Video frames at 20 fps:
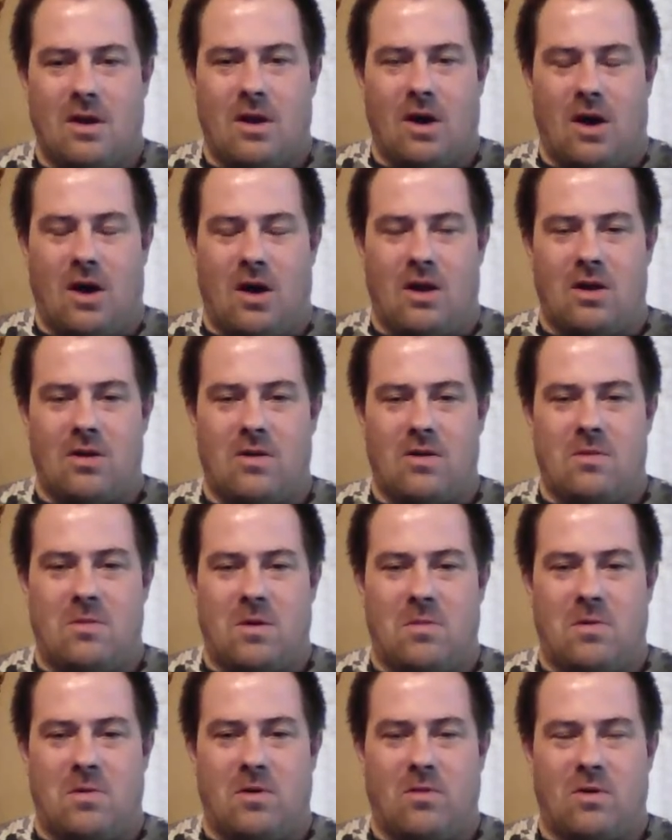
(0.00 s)
all I
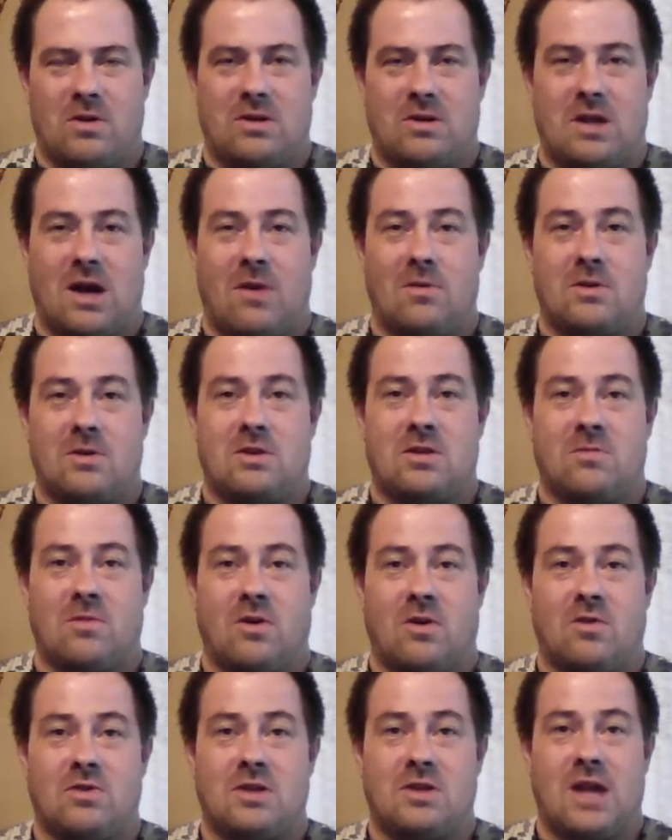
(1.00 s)
remember was that was the
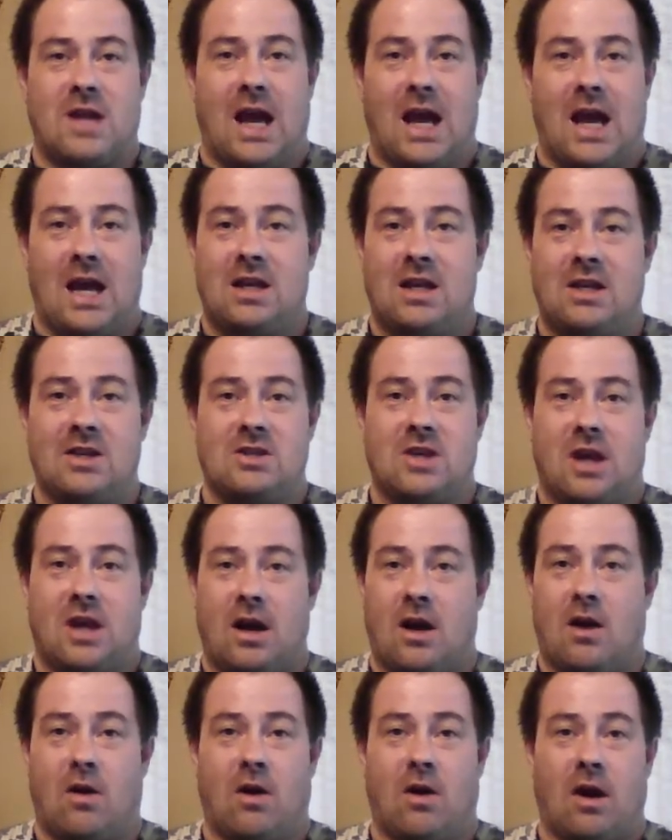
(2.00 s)
most '80s
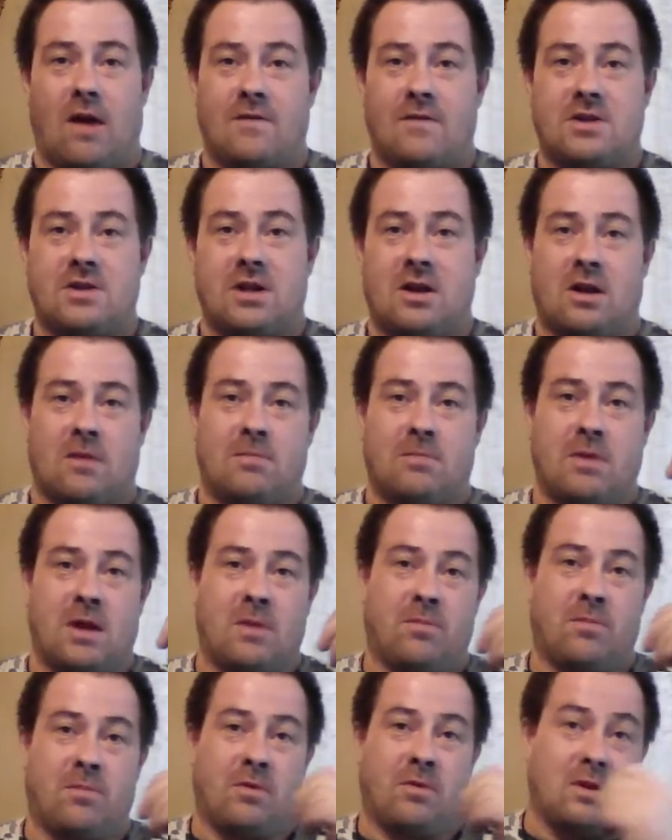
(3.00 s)
hair I've seen on
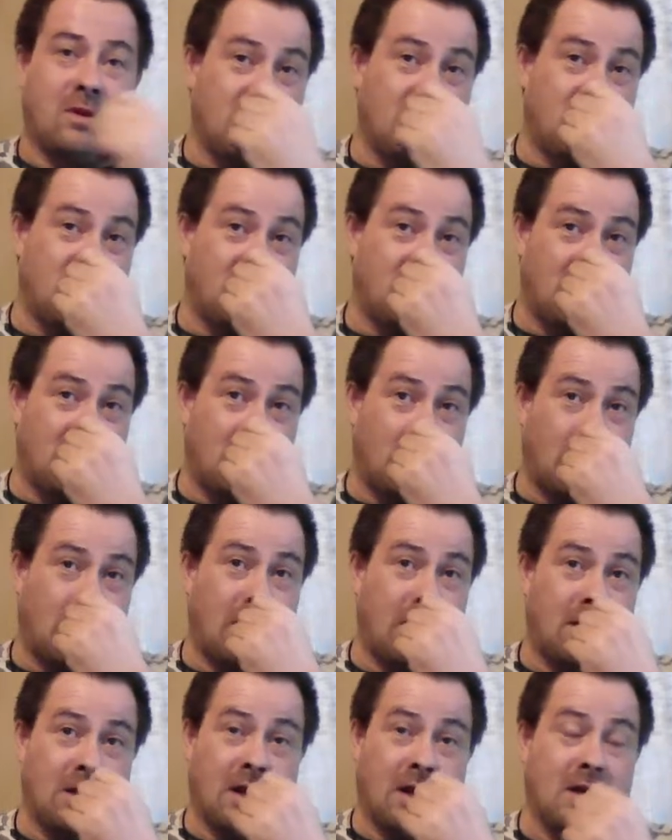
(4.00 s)
people, and this was in the
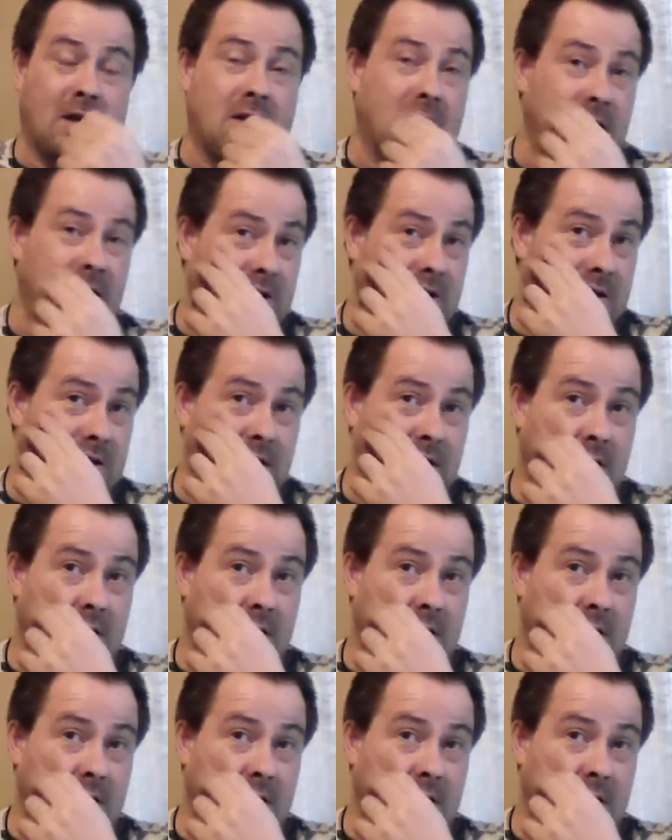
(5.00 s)
late '90s.